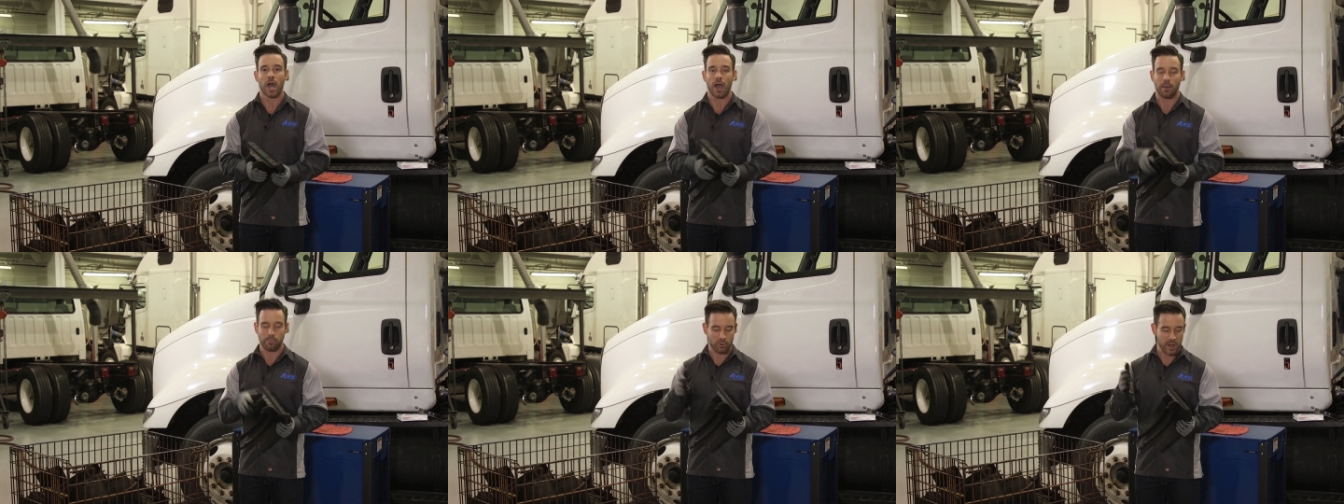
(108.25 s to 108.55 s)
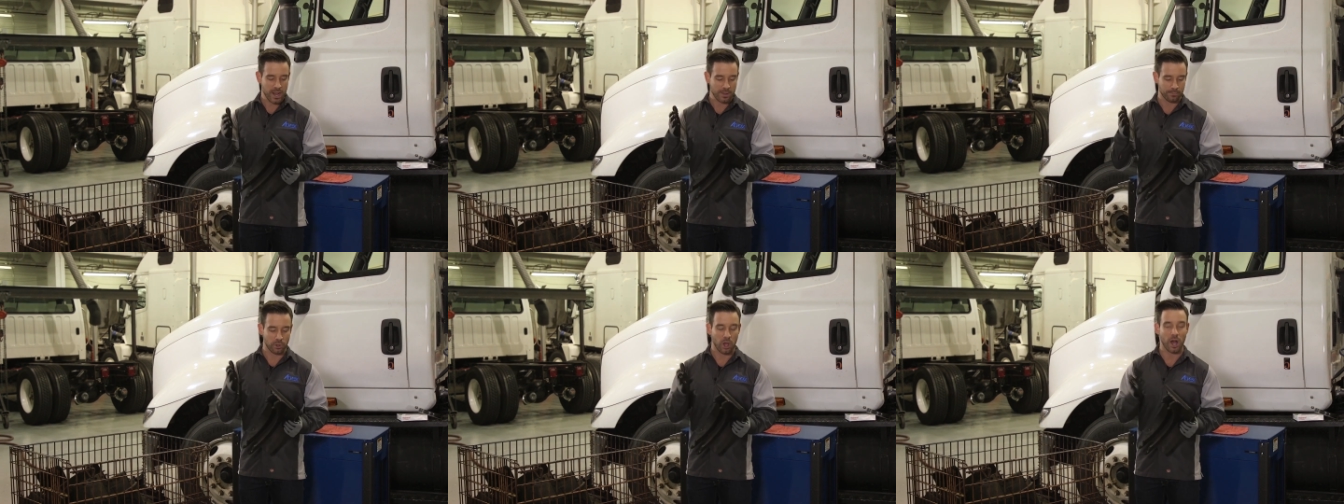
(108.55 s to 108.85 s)
A
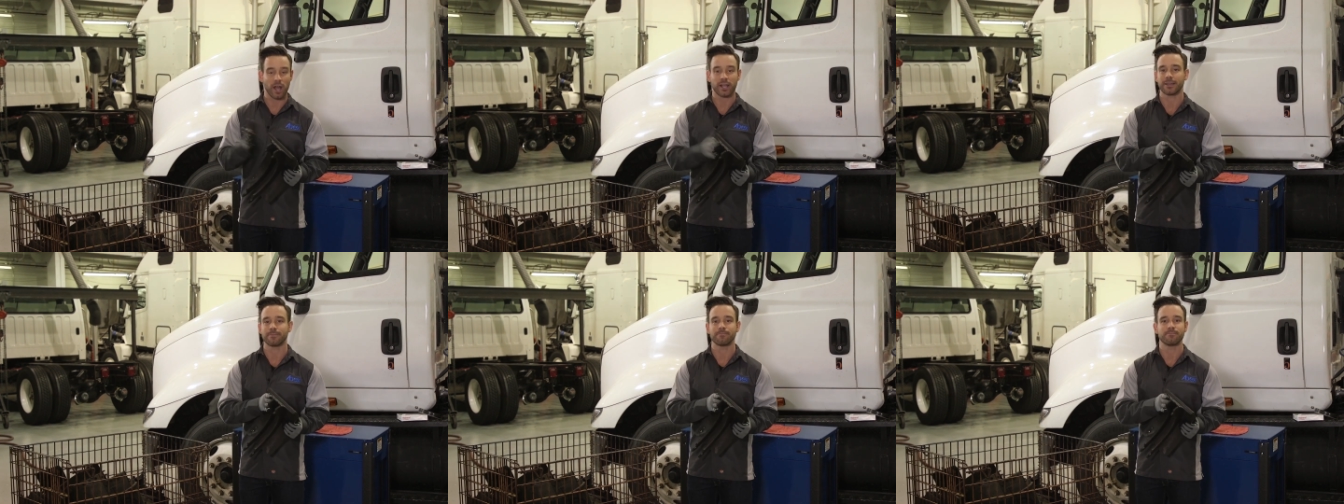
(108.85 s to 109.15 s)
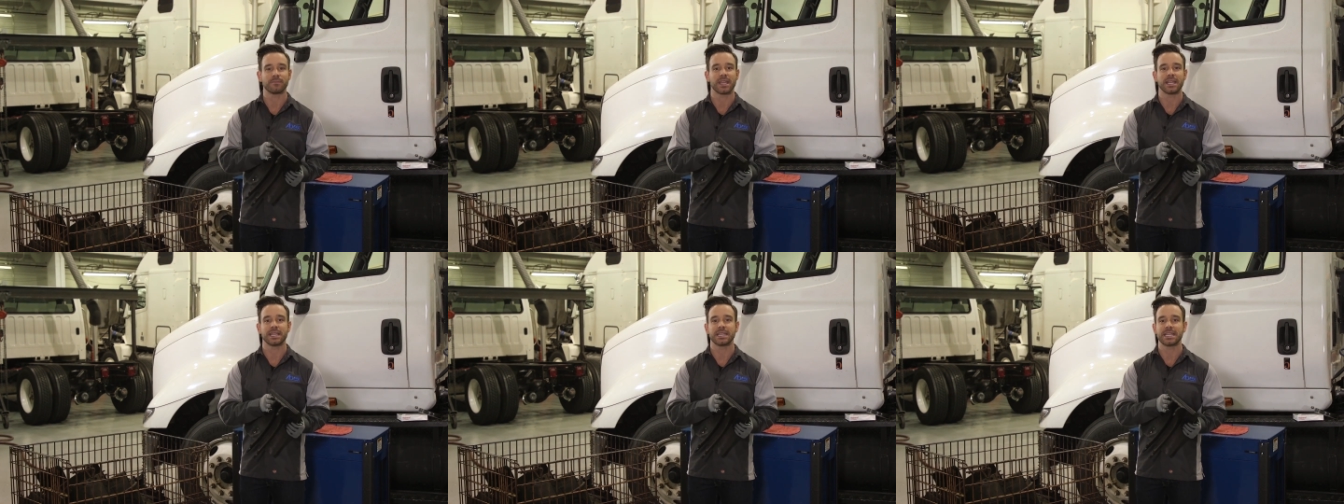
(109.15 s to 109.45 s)
brake block
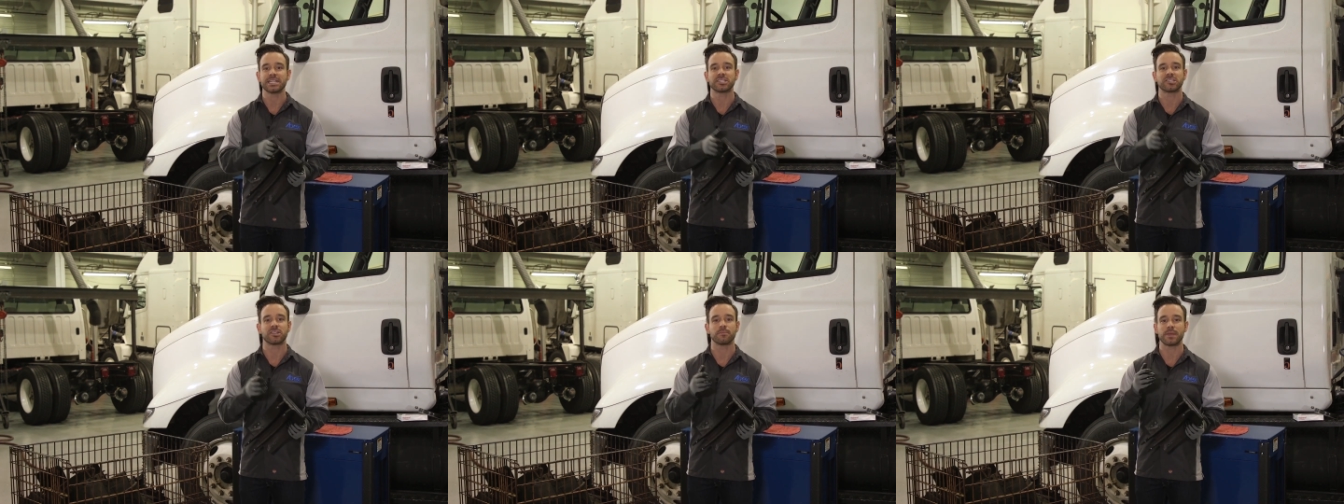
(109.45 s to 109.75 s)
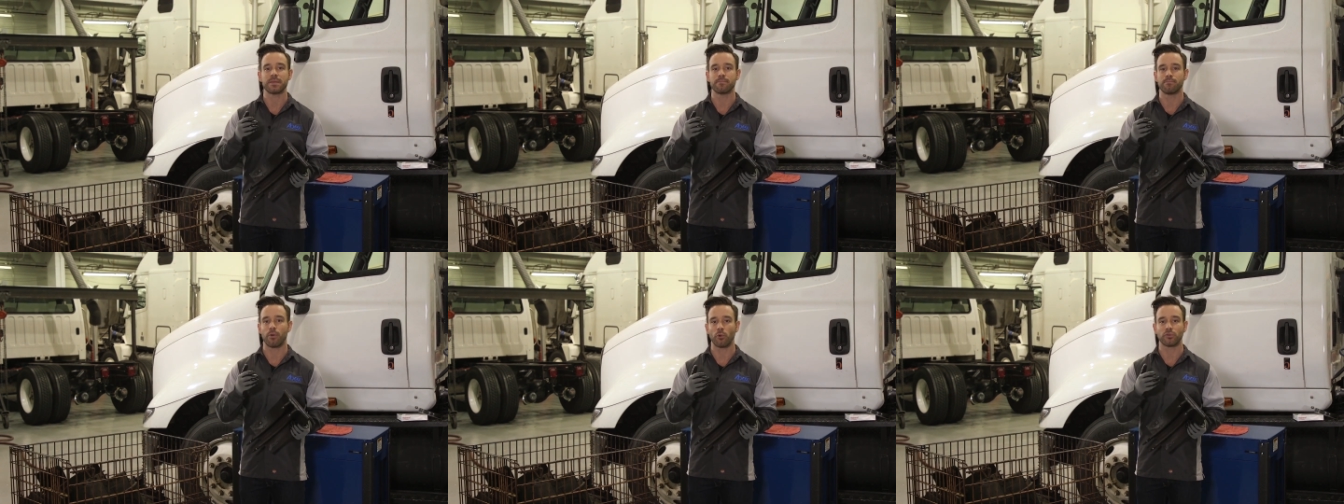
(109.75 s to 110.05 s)
needs to
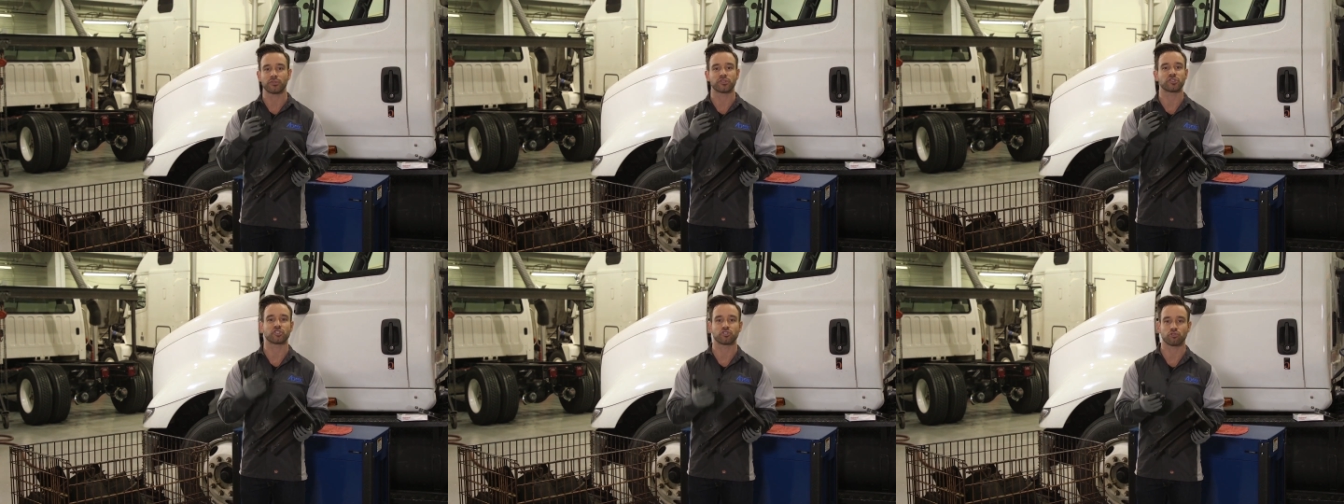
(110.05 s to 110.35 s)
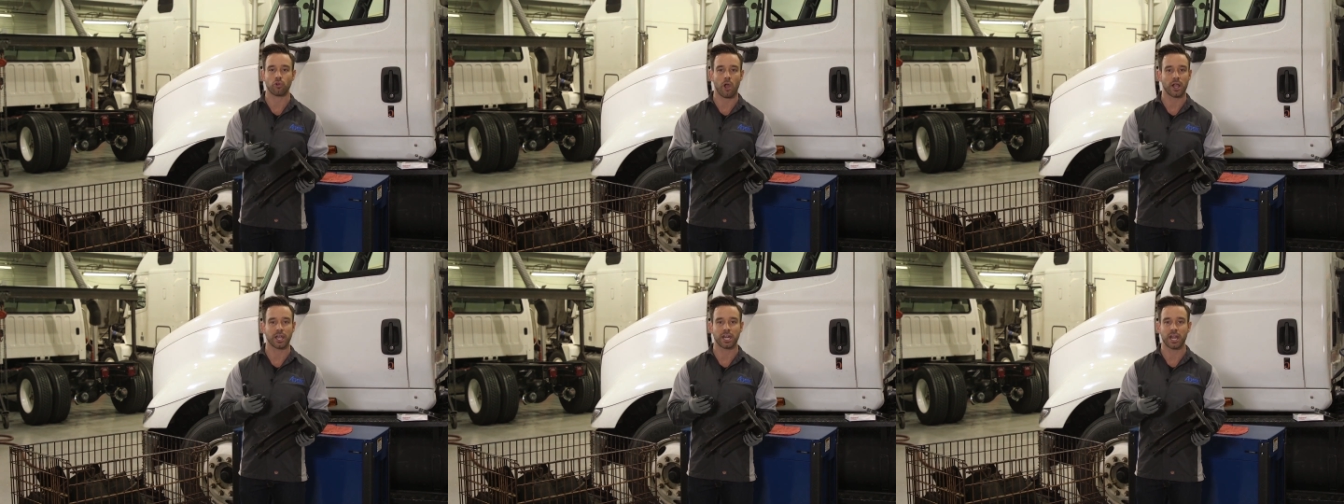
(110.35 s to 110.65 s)
be both
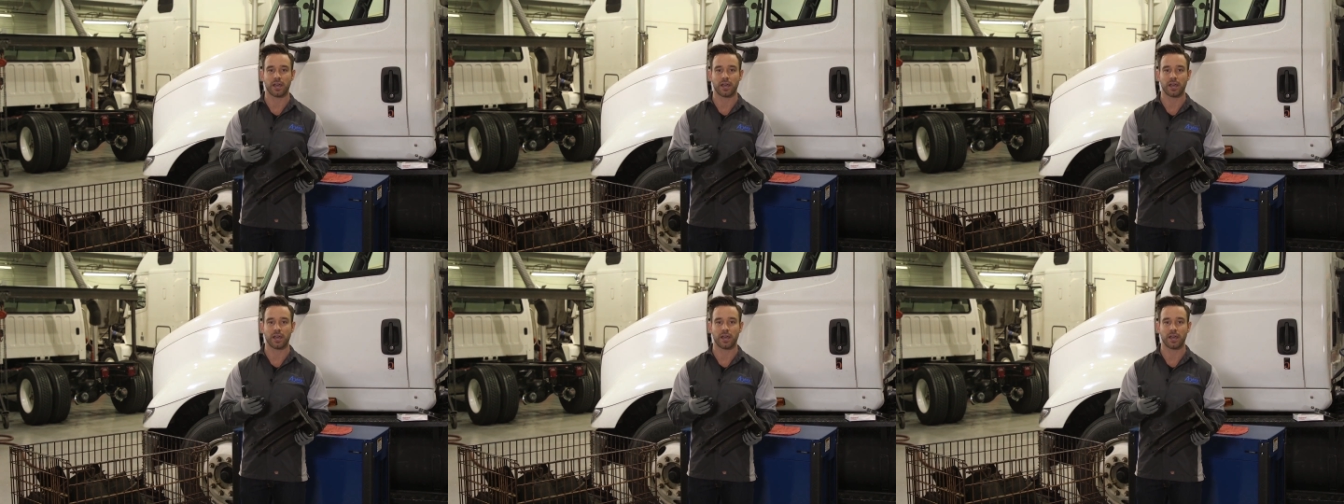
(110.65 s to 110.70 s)
strong